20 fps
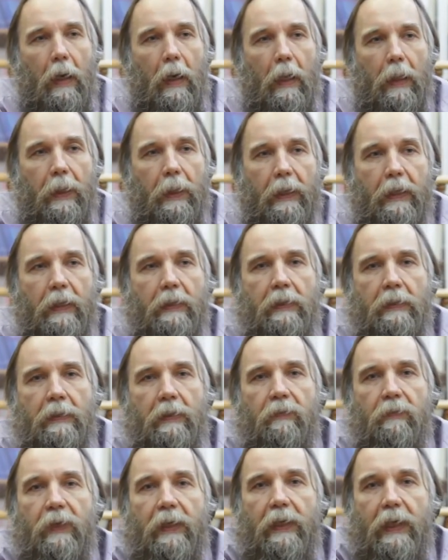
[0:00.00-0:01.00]
the
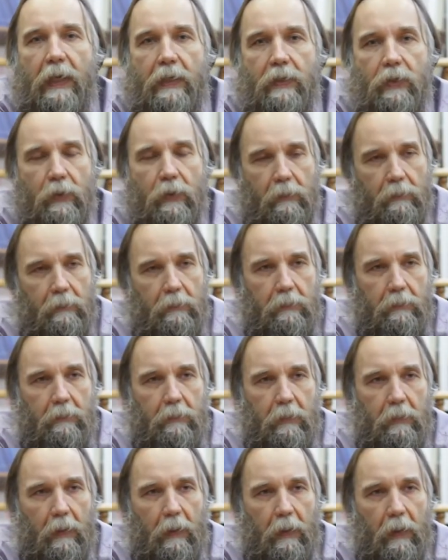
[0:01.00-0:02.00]
identification
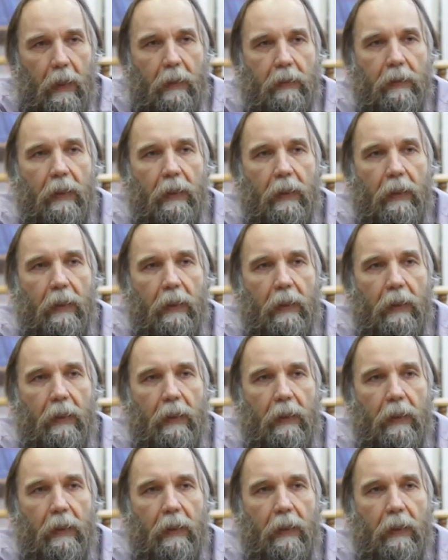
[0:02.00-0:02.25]
and